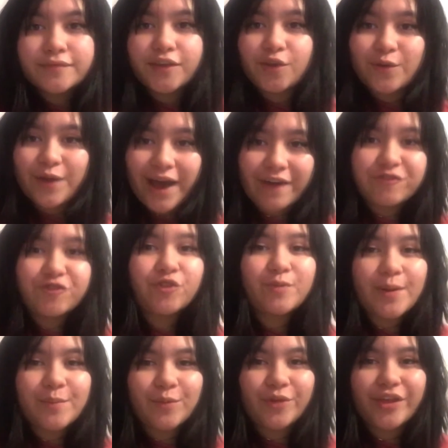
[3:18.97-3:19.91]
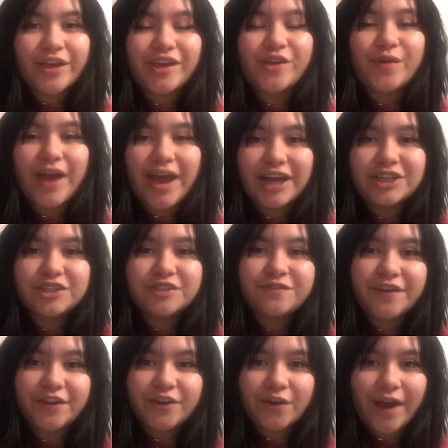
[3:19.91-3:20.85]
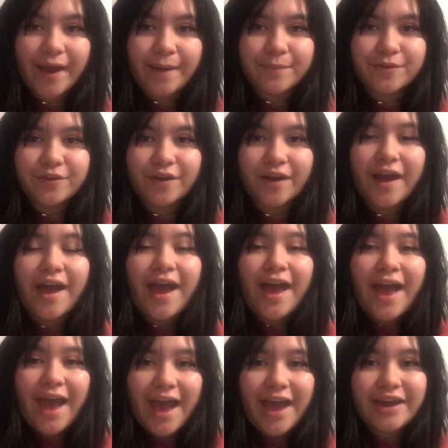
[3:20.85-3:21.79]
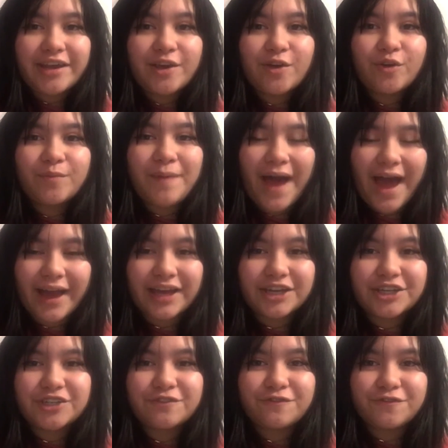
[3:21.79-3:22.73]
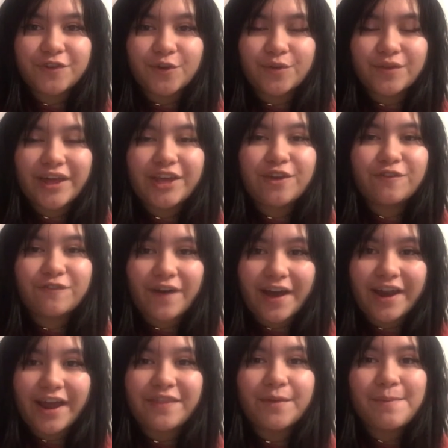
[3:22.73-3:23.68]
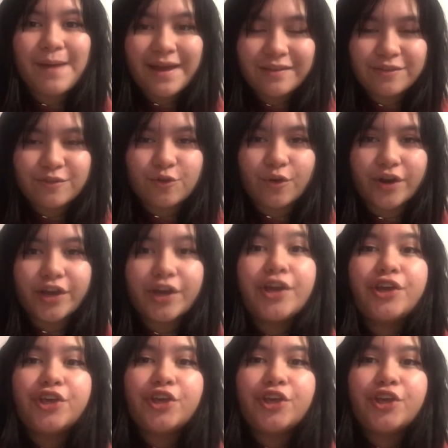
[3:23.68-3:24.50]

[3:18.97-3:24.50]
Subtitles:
You have to remember that you can't just feed your hamster any old package of food that you find at the pet store.